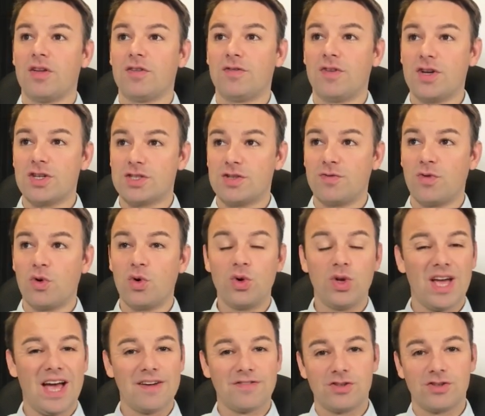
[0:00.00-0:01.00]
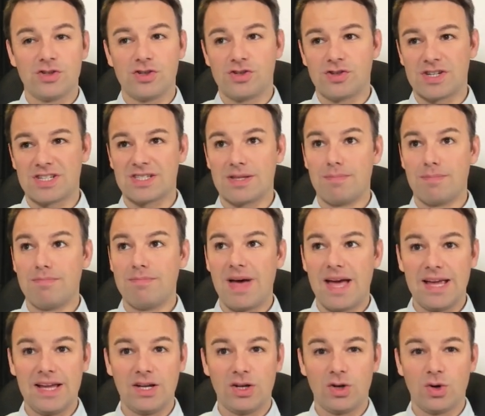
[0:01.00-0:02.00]
First of all, you have to address the
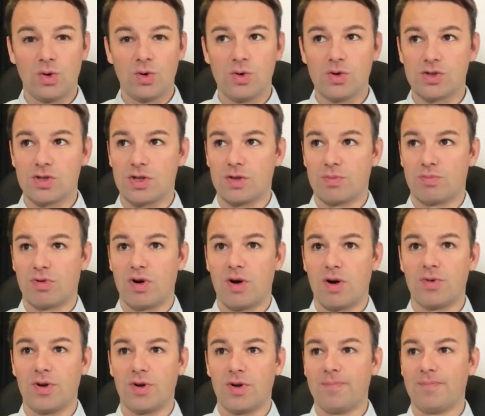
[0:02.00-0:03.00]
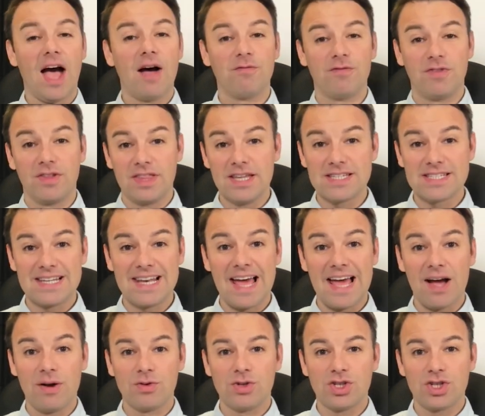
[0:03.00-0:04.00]
main cause of the problem. And for this
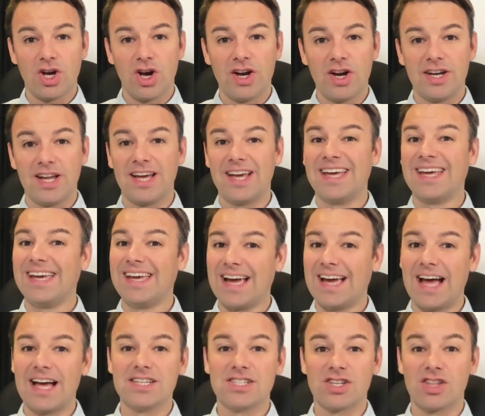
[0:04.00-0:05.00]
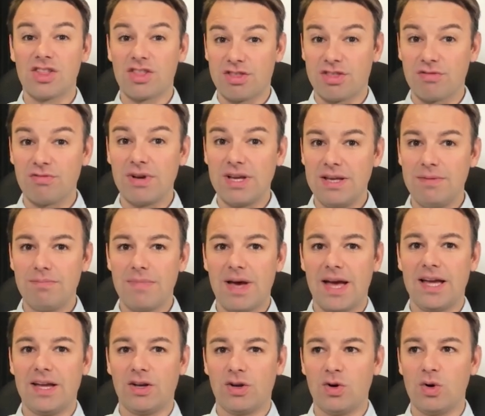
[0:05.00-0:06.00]
lounge diner, it has three
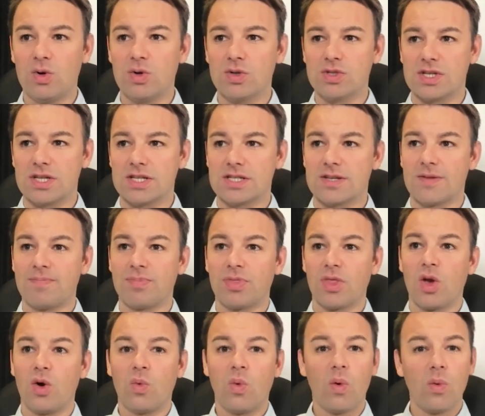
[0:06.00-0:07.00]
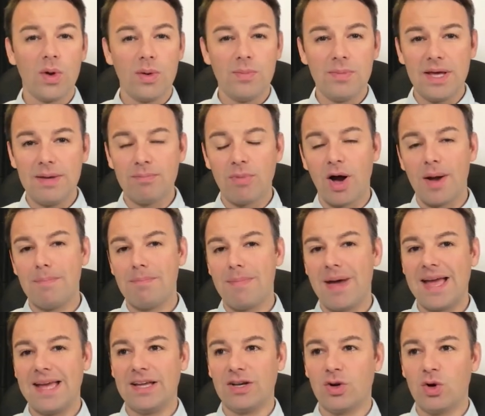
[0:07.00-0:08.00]
main causes. What we mean by
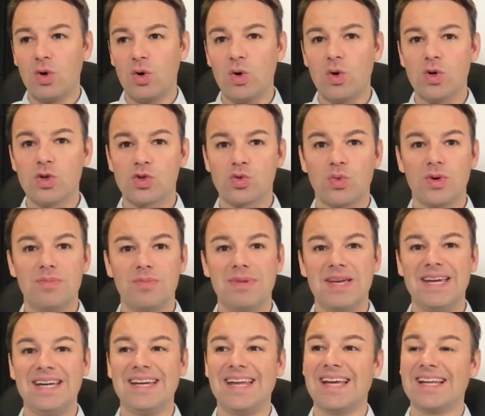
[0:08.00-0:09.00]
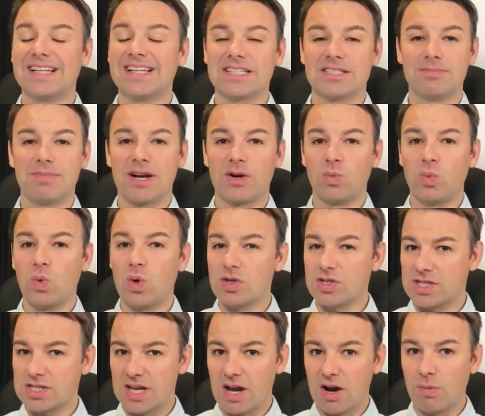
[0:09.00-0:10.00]
main cause, we mean it doesn't matter what
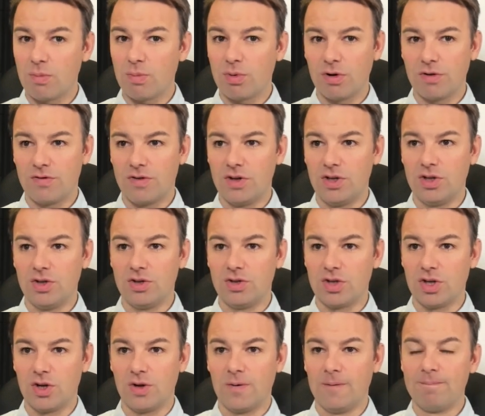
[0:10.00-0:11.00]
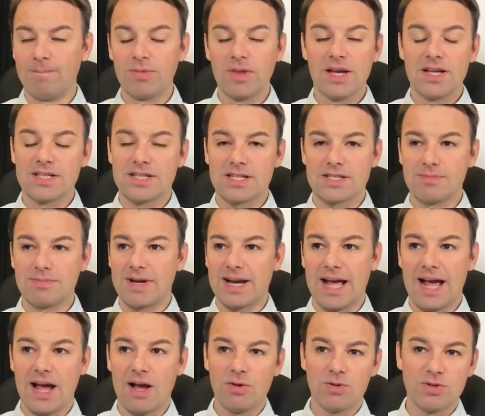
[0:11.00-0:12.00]
soundproofing you do, doesn't matter
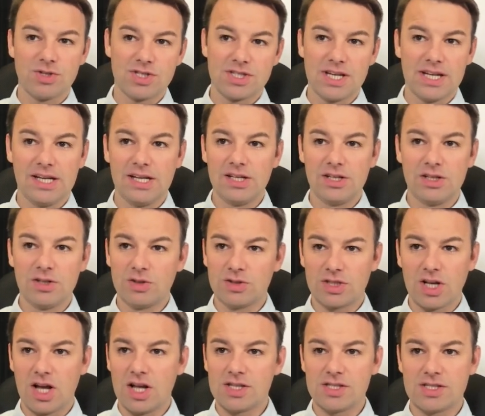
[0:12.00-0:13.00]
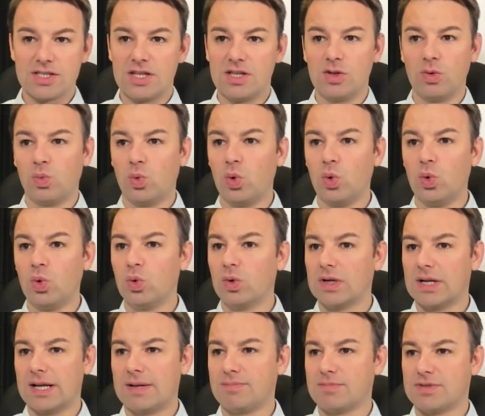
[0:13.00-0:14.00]
how singing or dancing, the wall
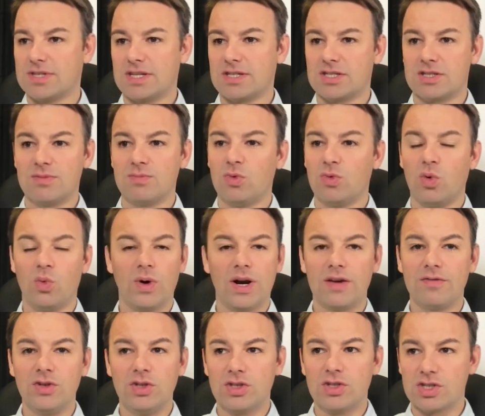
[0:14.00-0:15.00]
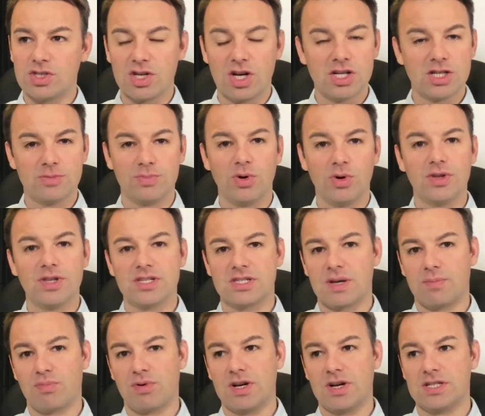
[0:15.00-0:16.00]
clip system or whatever you decide to put on the
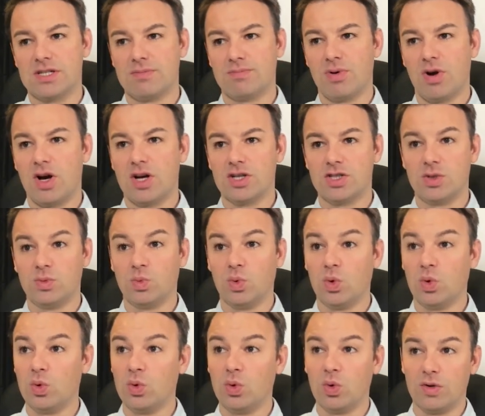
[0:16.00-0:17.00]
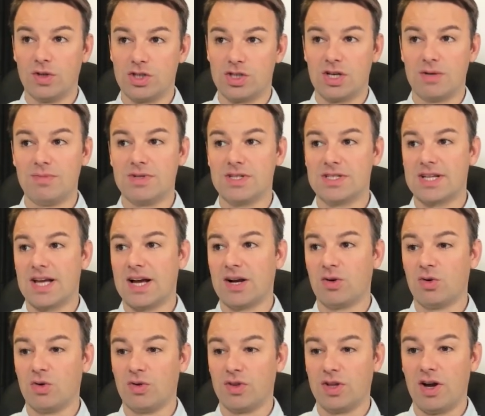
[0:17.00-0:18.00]
separating party wall or the chimney
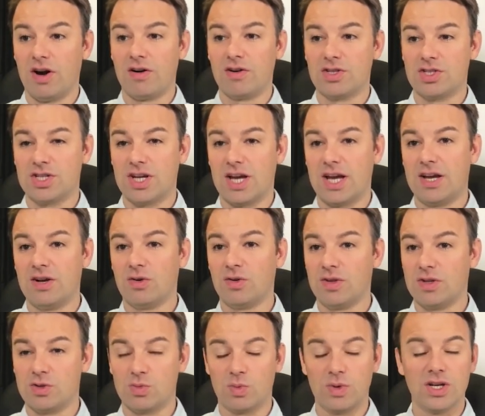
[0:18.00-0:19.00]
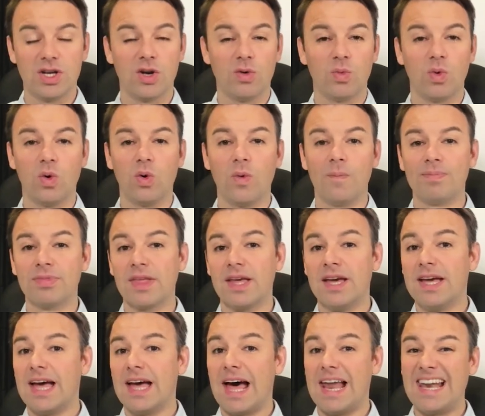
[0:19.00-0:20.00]
stack or the RSJ or this window wall,
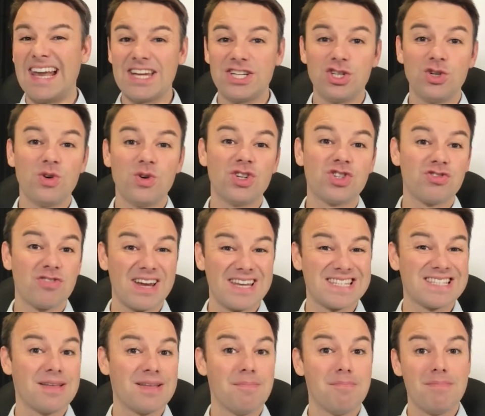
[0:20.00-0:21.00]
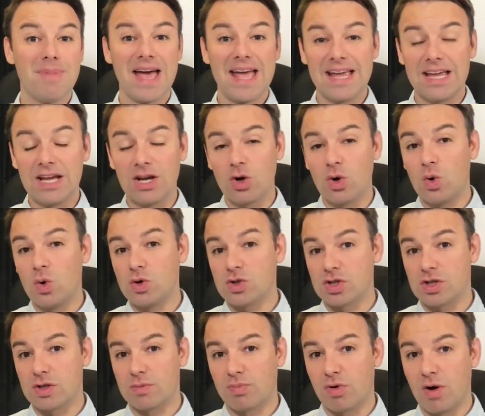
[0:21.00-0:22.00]
unless you address the main cause
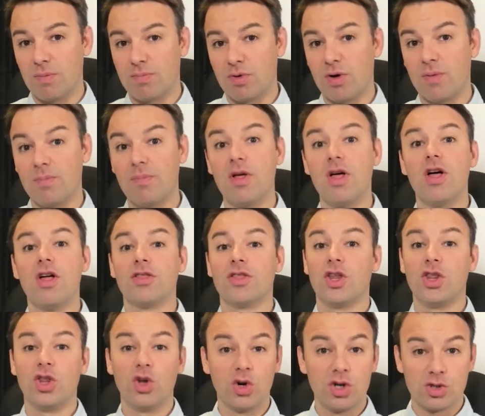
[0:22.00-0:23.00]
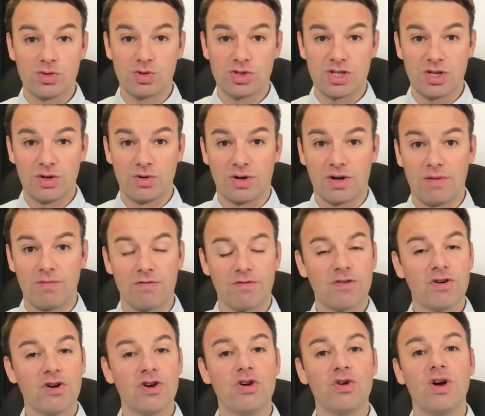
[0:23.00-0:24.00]
of the problem, the noise will still come
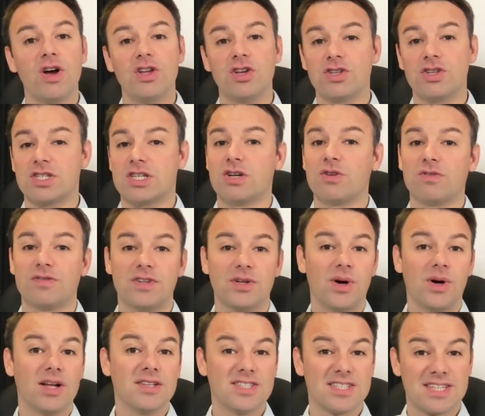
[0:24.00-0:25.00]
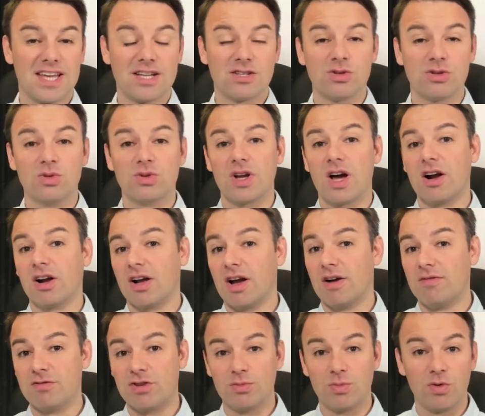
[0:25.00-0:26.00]
through and you still feel unsettled,
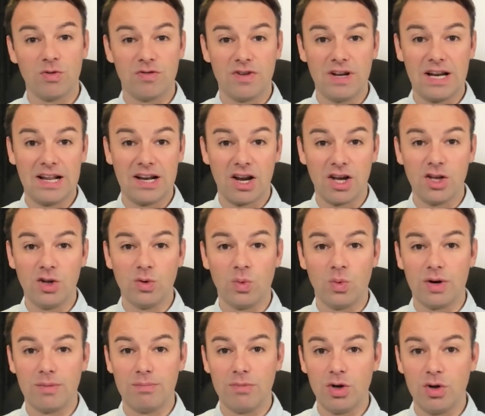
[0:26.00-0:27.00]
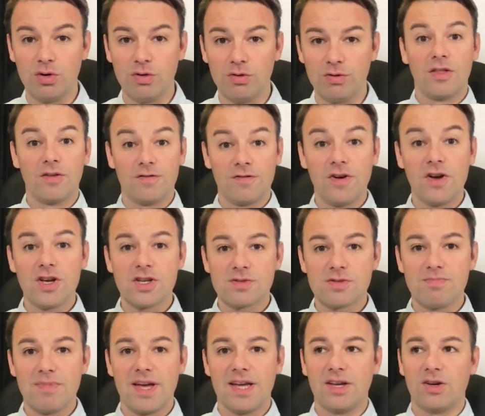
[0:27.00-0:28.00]
uncomfortable, feeling like you want to move. The
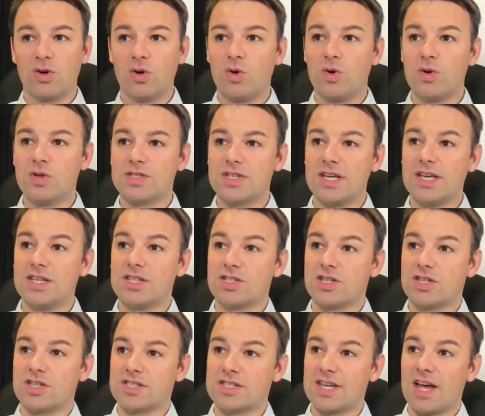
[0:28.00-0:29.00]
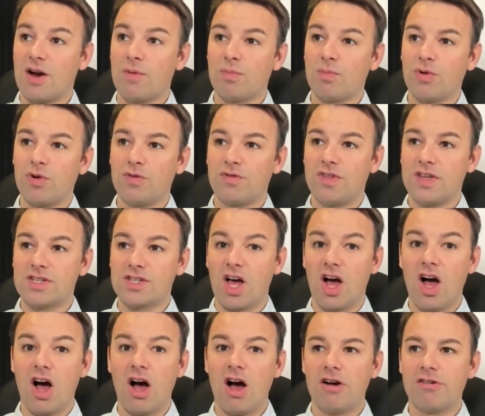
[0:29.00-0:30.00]
first main cause is to soundproof this
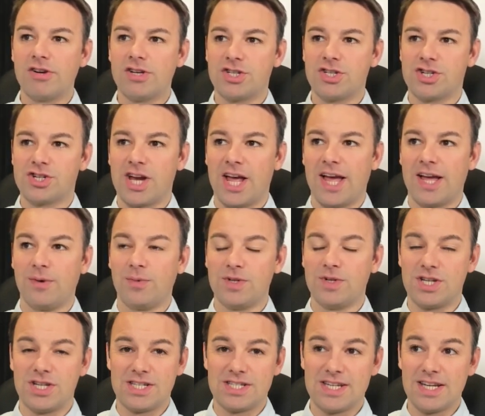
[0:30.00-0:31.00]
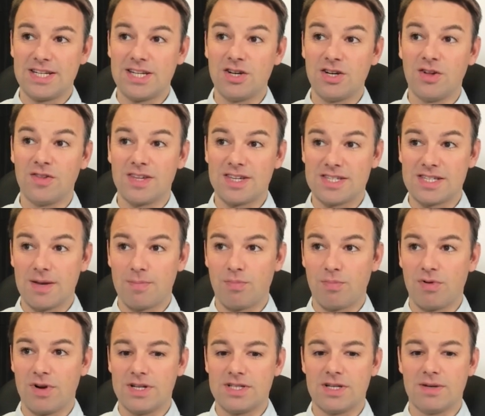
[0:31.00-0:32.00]
RSJ, which is sitting on the
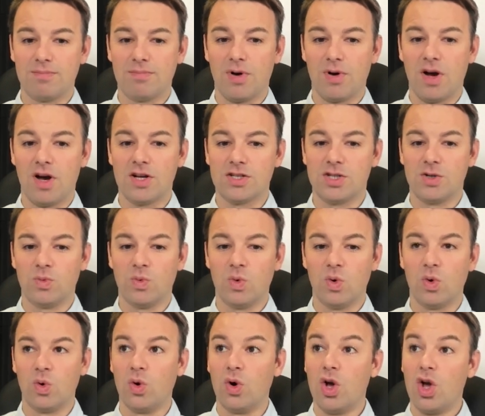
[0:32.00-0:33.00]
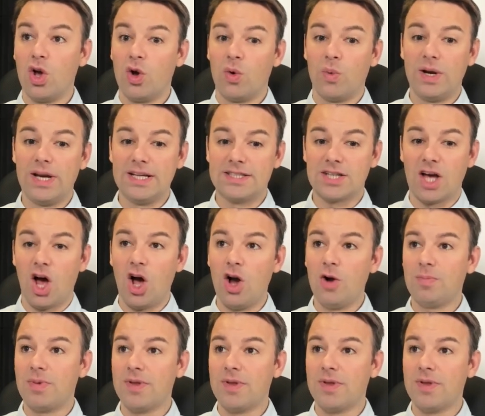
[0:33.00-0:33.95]
separating party wall. We need to open